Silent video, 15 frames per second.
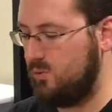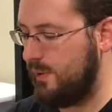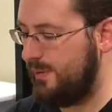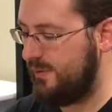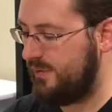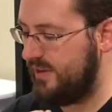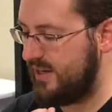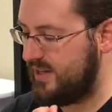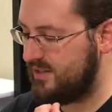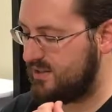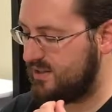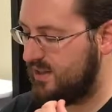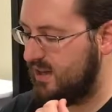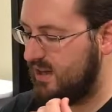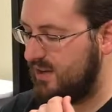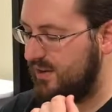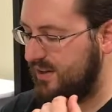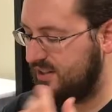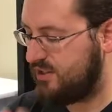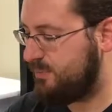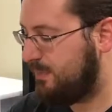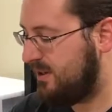whether that's
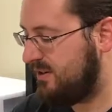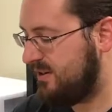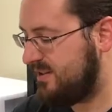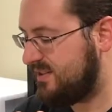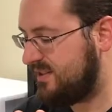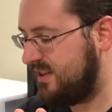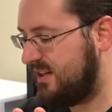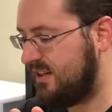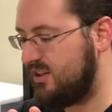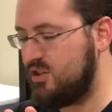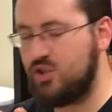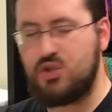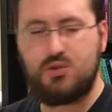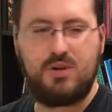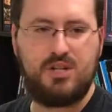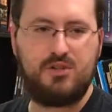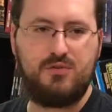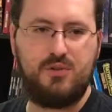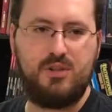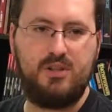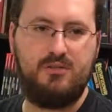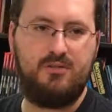experiencing a
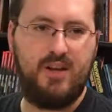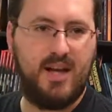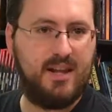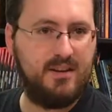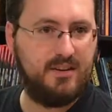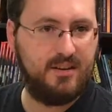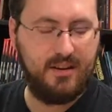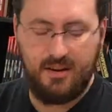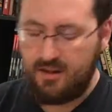distressful event,